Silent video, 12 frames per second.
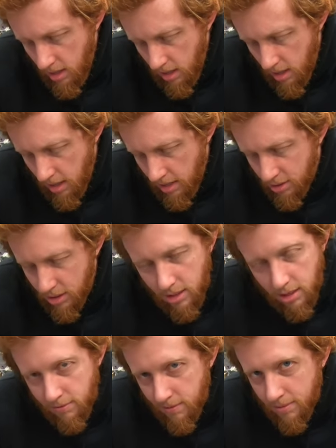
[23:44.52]
And I use a
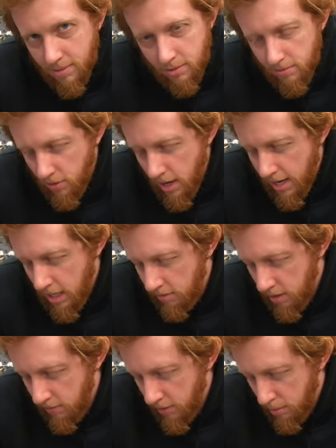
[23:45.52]
variety
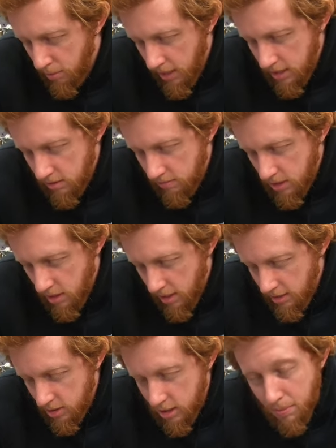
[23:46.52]
of different abrasives
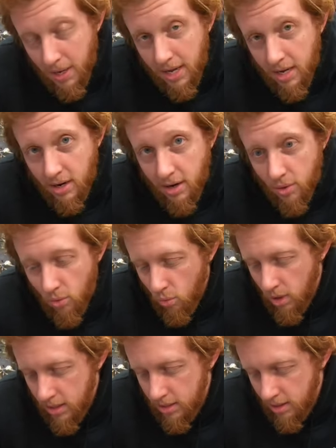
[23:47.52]
on it, just depending on
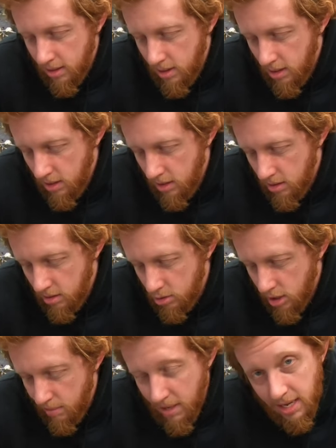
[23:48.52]
what the
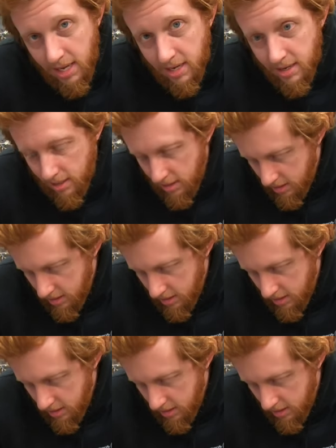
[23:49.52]
job at hand